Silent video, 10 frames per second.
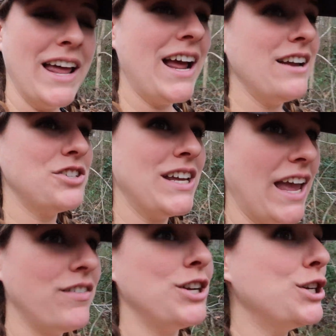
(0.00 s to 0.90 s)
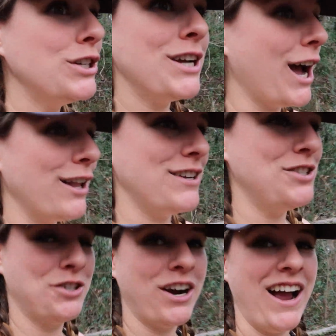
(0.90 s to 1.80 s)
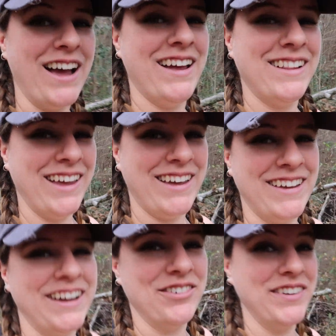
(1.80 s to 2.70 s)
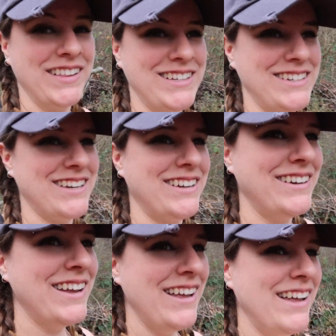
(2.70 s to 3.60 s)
And I actually gave it a good college try, like I really did.